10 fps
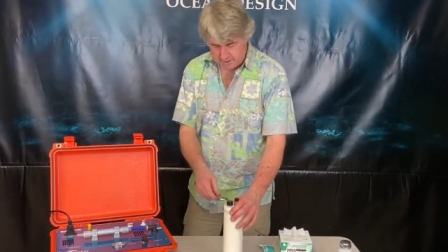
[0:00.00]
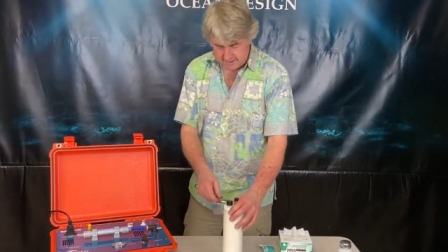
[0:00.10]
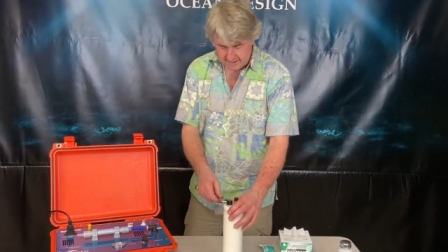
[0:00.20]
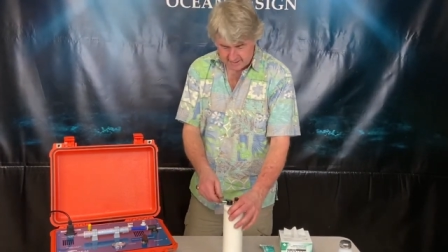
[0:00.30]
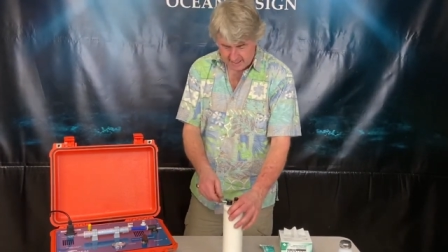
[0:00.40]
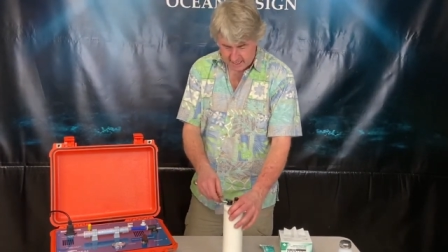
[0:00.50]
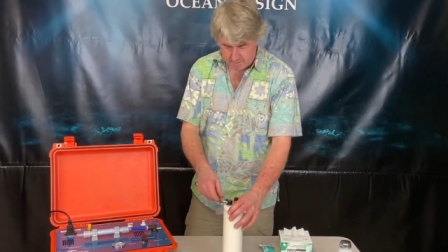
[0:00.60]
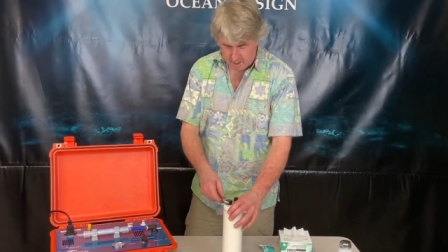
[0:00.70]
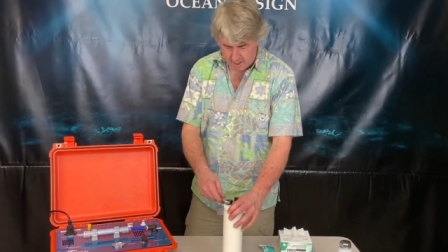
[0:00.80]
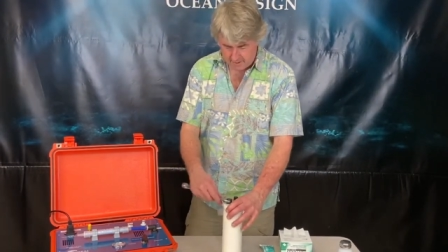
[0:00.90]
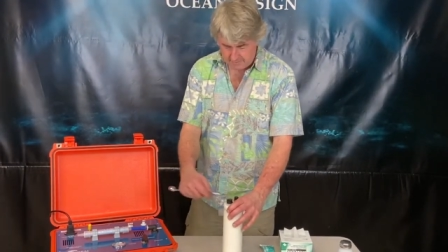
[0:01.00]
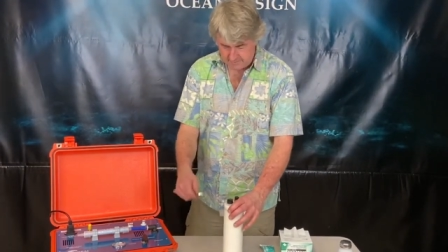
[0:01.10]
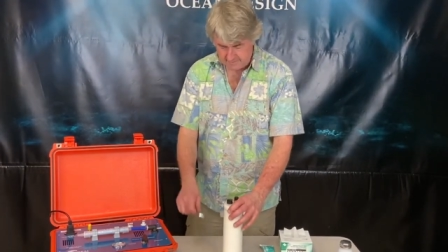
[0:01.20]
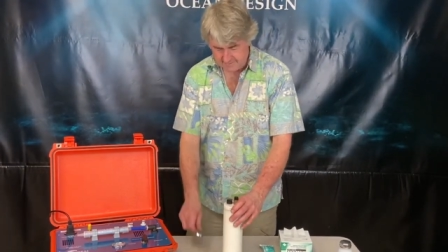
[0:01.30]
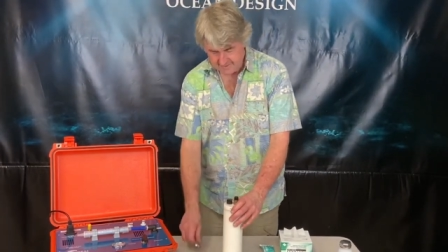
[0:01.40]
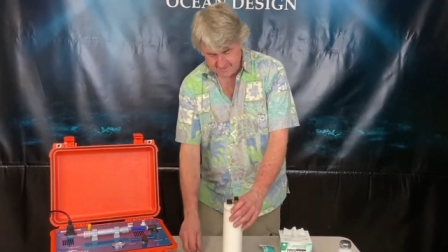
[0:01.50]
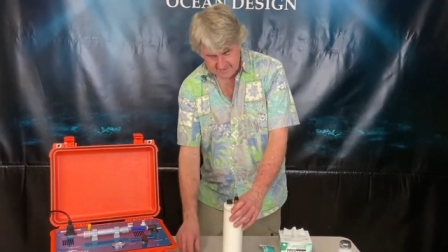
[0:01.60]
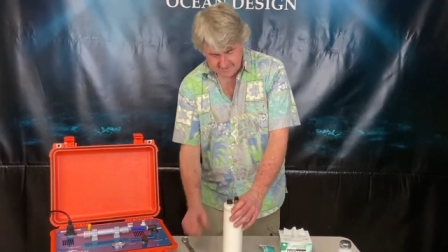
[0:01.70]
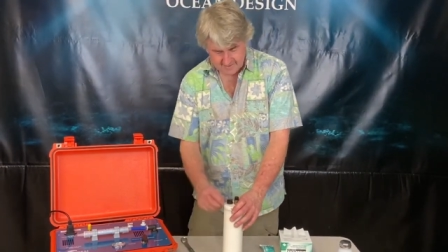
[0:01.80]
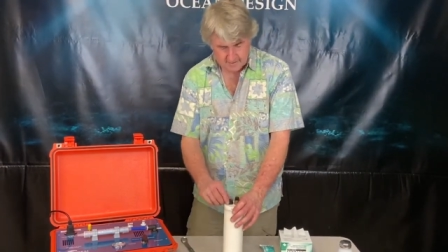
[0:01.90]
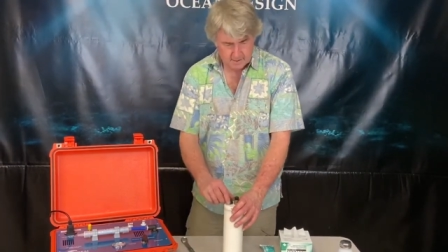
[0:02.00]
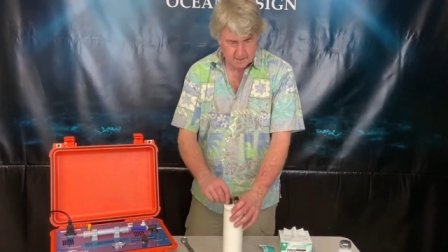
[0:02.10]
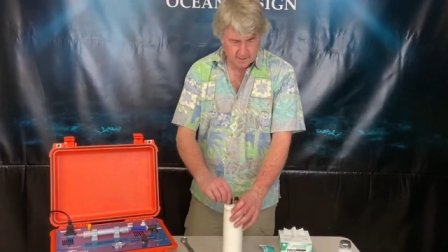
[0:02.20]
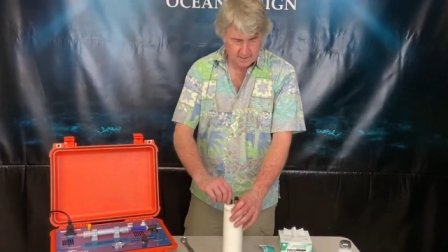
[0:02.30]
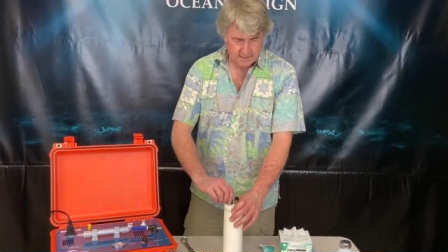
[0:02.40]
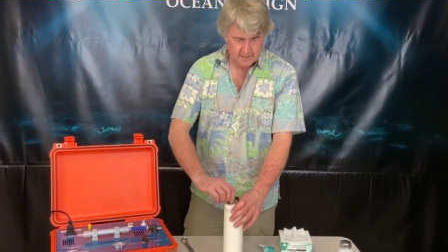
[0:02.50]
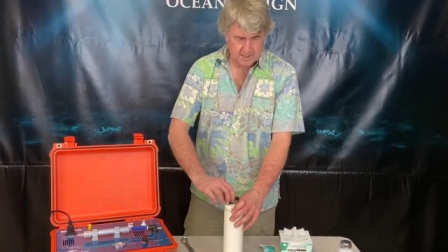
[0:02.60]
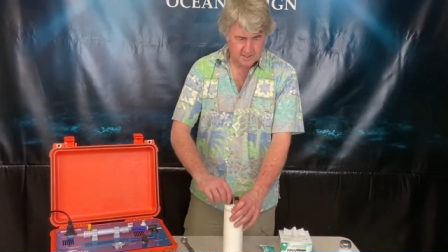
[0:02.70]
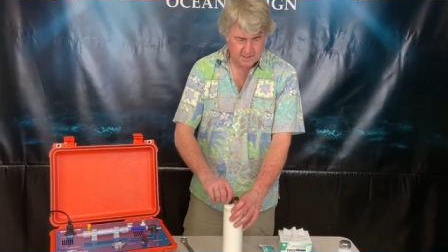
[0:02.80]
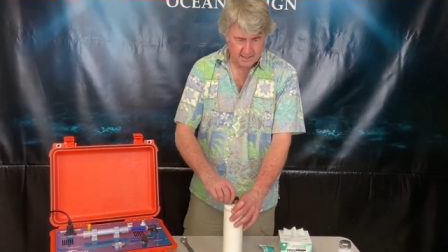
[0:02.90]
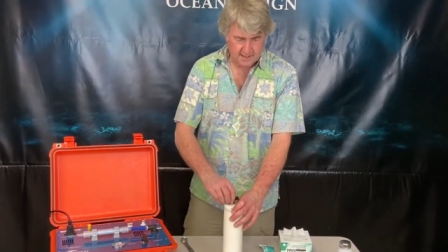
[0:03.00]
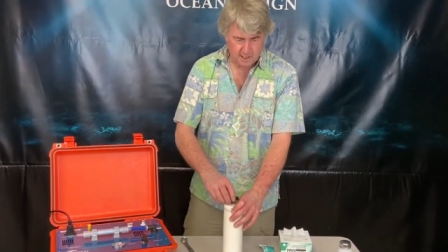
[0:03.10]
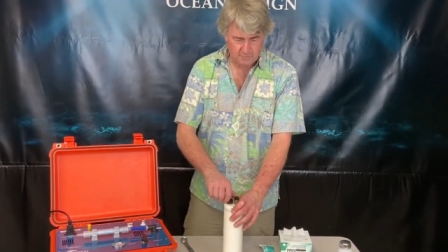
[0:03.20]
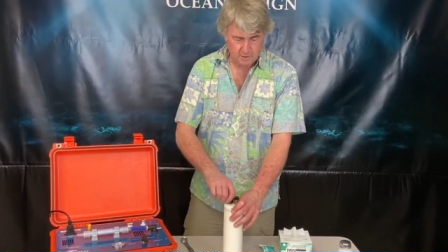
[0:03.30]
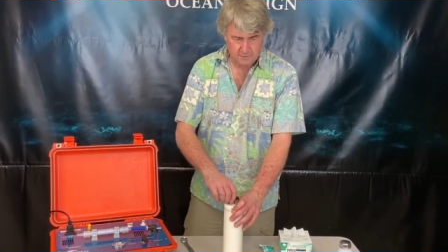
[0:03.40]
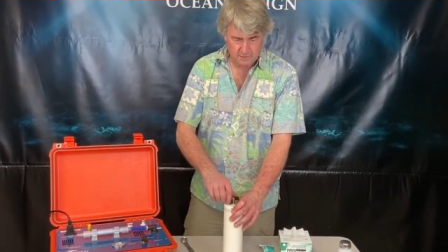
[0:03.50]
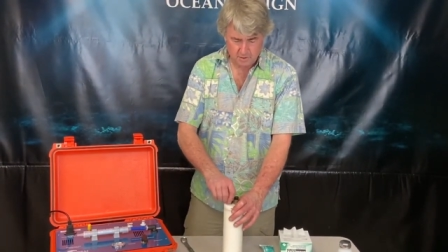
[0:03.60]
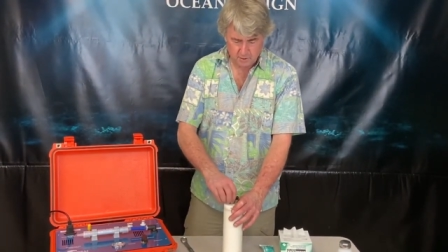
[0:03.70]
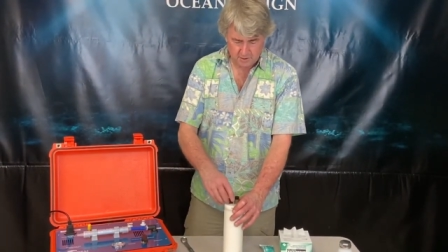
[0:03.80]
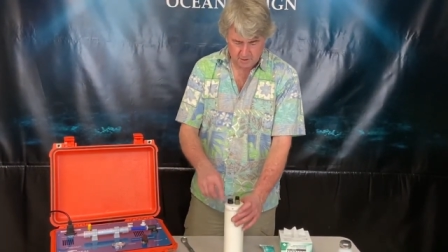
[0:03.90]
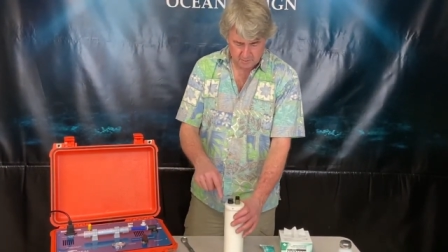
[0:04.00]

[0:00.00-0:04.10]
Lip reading: to take that cap off. And this is kind of helpful if you're going to.